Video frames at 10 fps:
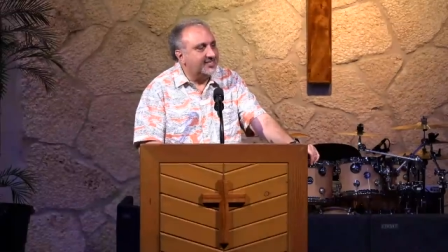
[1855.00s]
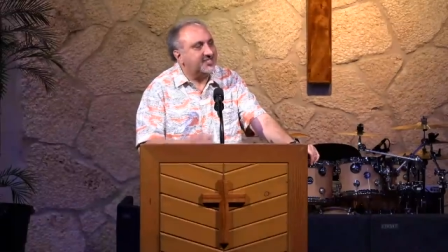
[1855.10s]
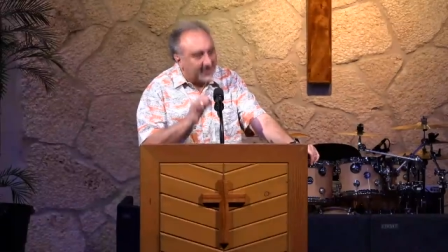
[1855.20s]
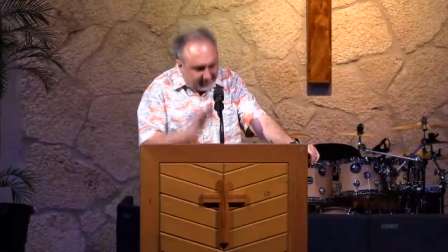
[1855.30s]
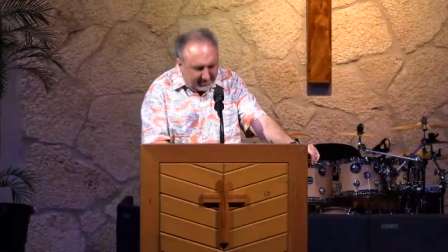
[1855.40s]

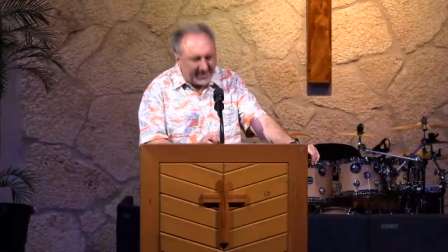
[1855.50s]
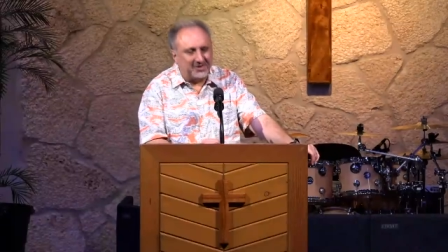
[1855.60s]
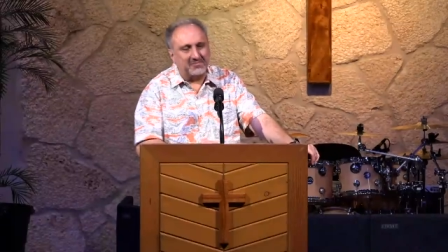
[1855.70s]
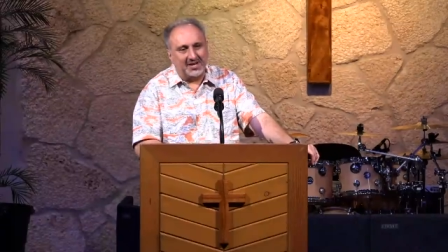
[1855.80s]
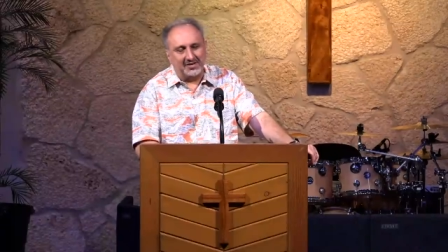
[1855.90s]
is of
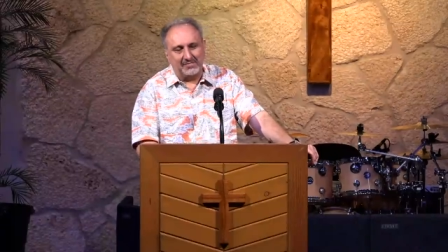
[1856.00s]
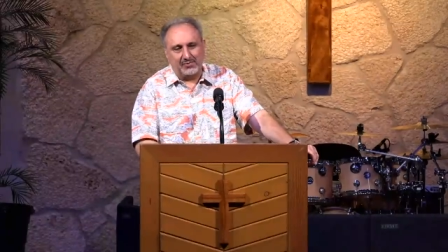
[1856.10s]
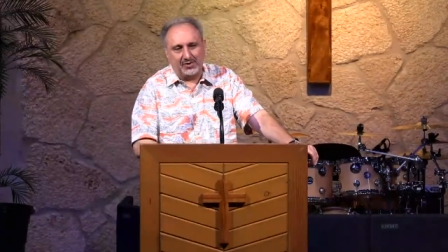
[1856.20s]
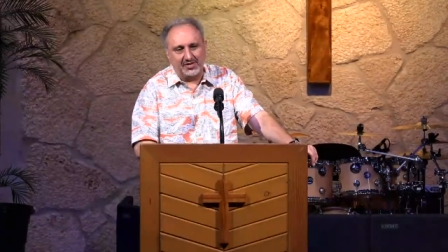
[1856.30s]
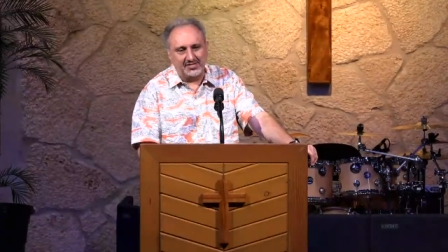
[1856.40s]
paramount
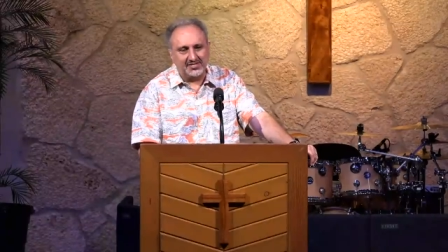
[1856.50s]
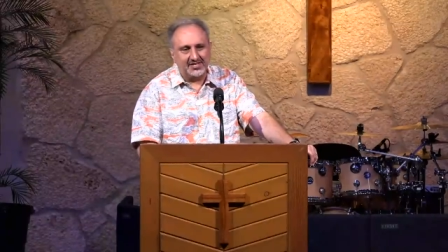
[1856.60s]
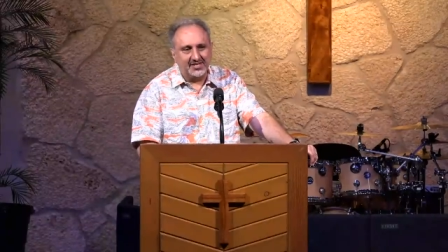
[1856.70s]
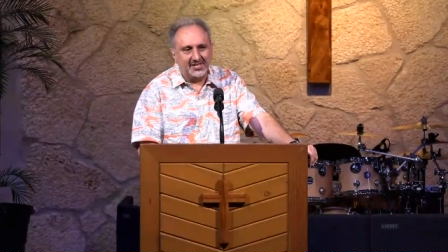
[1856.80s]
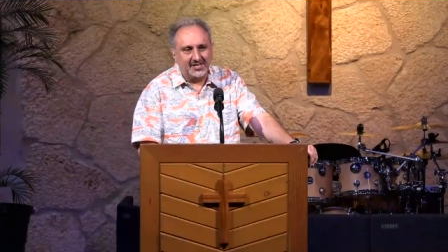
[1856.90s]
importance.
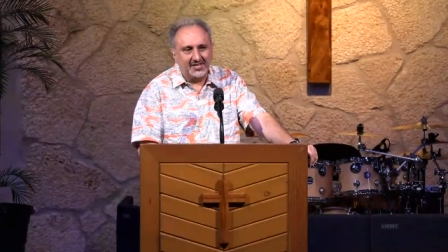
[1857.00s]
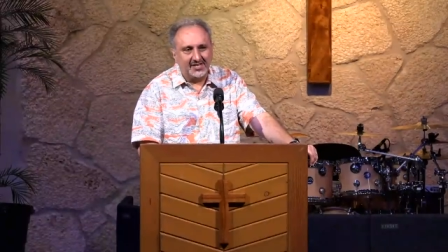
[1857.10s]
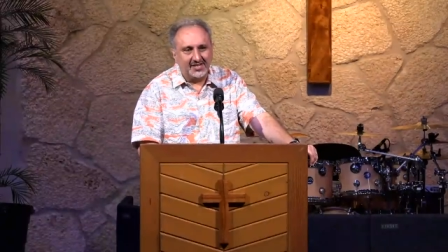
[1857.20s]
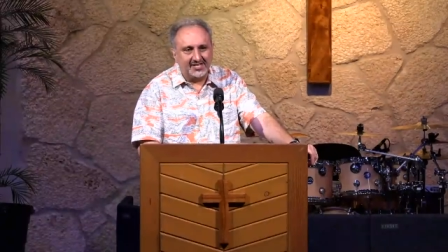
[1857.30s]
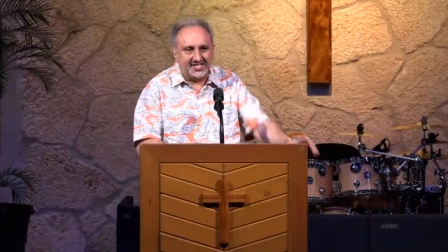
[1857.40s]

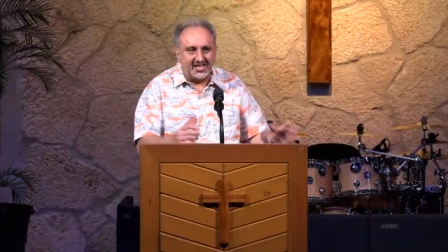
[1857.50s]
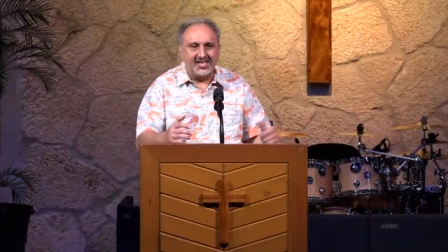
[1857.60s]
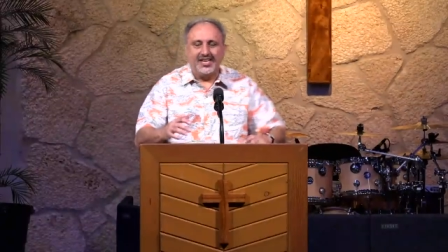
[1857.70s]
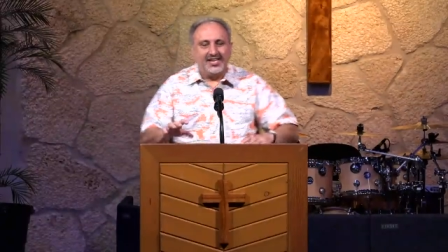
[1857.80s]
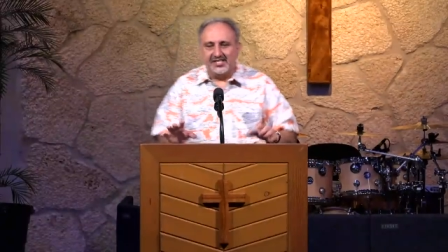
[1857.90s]
Because,
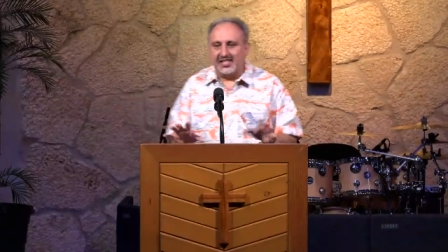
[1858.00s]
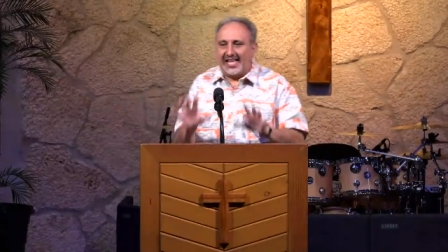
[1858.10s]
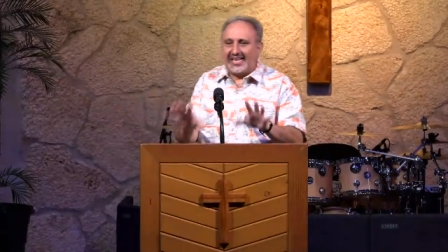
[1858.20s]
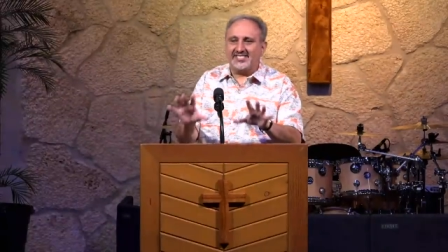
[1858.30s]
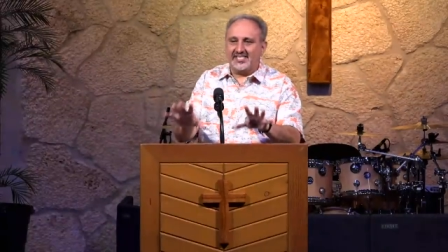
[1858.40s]
see, the
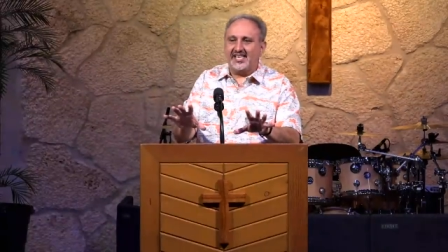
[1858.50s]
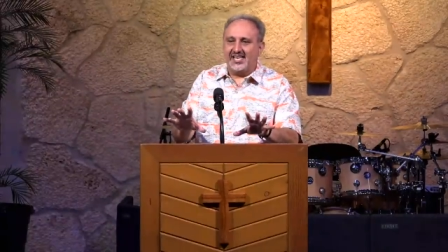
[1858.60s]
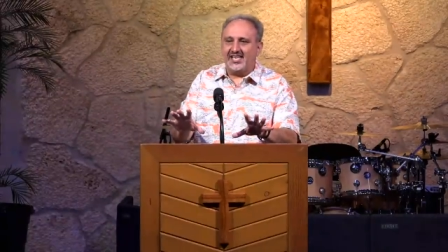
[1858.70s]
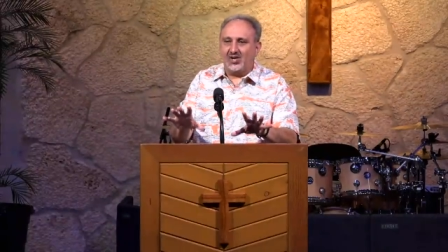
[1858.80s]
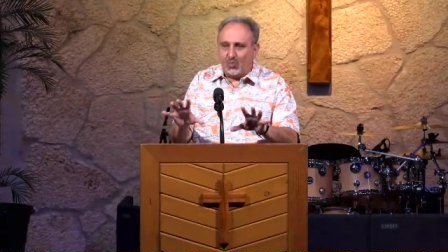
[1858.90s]
last
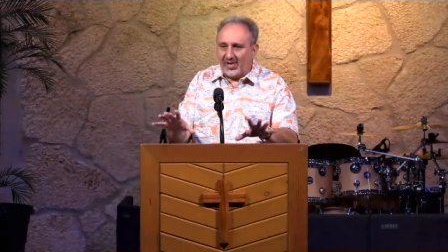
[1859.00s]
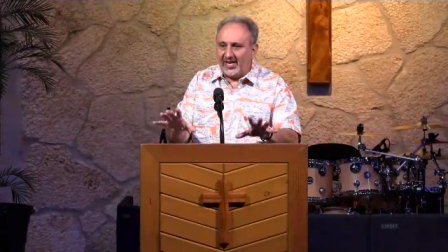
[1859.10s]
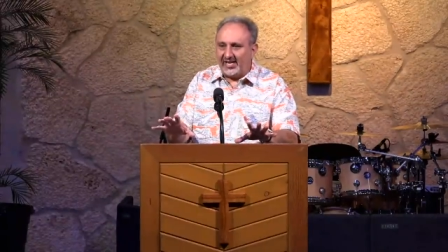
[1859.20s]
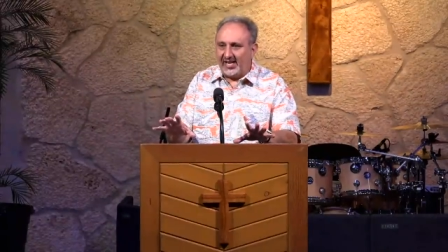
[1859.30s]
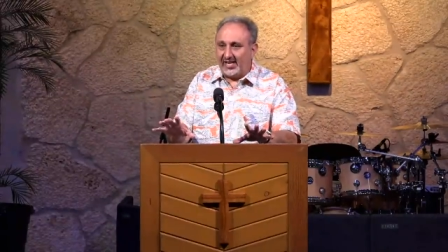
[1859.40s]
thing
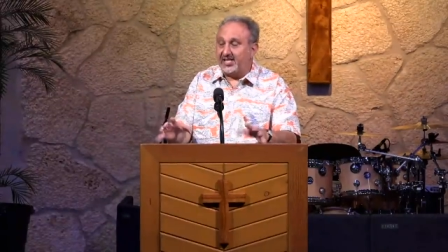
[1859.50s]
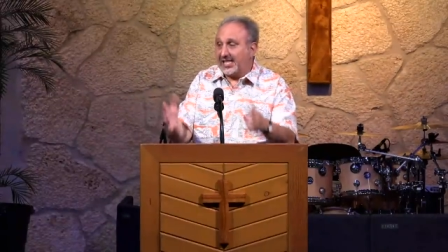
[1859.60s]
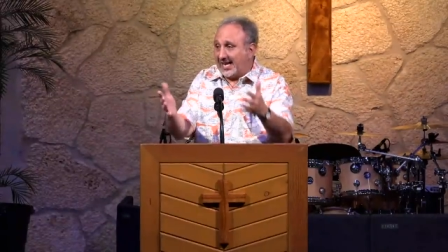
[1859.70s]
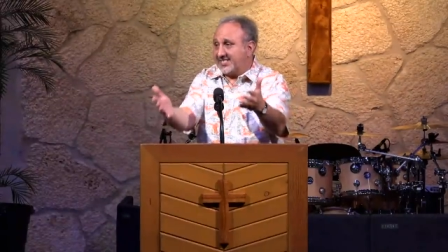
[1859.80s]
we need, the